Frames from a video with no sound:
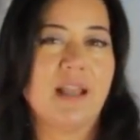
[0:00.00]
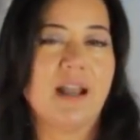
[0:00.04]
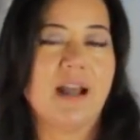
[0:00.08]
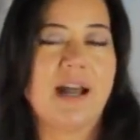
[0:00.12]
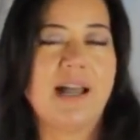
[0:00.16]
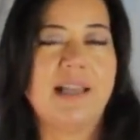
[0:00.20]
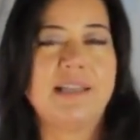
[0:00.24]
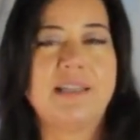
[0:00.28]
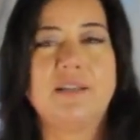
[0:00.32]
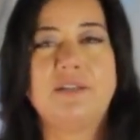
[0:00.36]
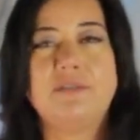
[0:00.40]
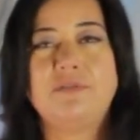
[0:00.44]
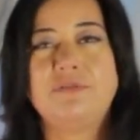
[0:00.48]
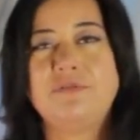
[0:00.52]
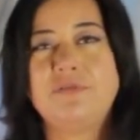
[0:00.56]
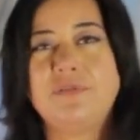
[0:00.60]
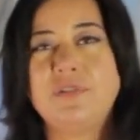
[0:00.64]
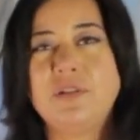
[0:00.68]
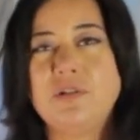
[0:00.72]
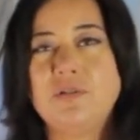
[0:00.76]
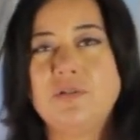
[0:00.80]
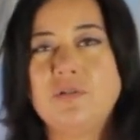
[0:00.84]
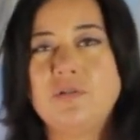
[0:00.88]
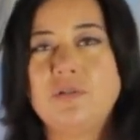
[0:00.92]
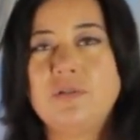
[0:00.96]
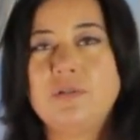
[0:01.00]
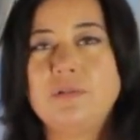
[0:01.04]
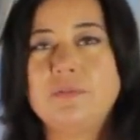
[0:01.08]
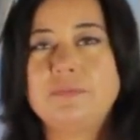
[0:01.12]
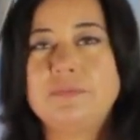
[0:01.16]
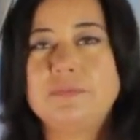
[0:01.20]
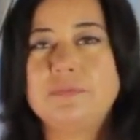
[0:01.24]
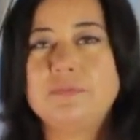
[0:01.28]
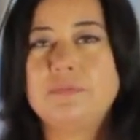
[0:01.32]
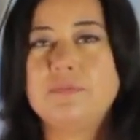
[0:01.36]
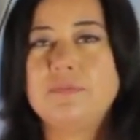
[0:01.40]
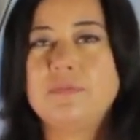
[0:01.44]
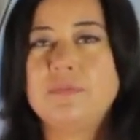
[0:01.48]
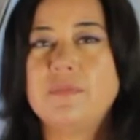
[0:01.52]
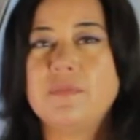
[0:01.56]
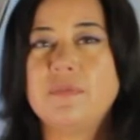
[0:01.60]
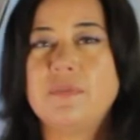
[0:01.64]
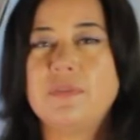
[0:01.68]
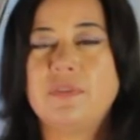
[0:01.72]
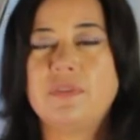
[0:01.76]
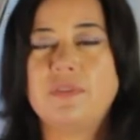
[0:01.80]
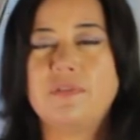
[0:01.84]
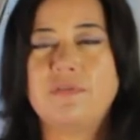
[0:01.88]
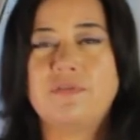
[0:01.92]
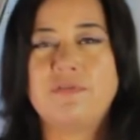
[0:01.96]
I could feel
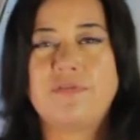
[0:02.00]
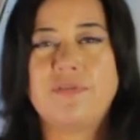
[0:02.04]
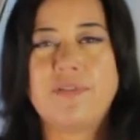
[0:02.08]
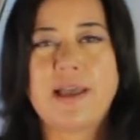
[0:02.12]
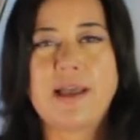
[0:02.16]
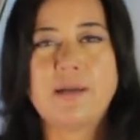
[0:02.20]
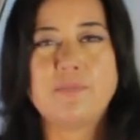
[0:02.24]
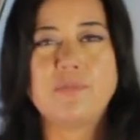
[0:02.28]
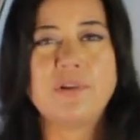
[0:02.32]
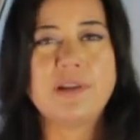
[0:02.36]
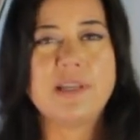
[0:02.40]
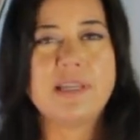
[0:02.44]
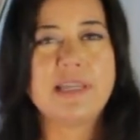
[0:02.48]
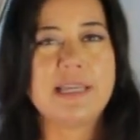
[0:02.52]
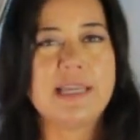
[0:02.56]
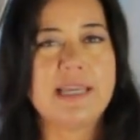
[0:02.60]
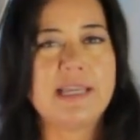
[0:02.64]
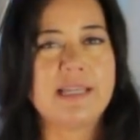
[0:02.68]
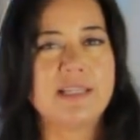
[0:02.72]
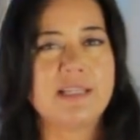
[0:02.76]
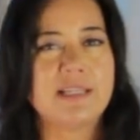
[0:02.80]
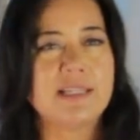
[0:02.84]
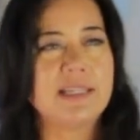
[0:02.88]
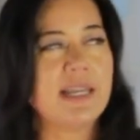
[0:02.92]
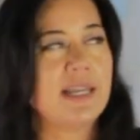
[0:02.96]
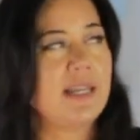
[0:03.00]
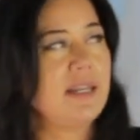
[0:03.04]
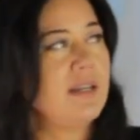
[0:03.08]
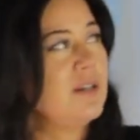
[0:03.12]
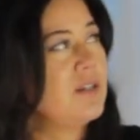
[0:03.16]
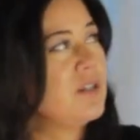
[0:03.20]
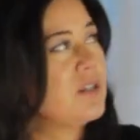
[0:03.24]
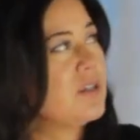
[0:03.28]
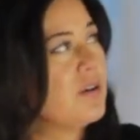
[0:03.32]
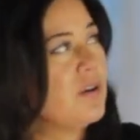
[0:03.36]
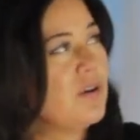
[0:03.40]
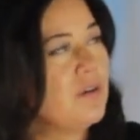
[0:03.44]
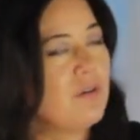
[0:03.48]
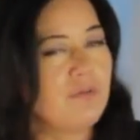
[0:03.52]
the fabric extend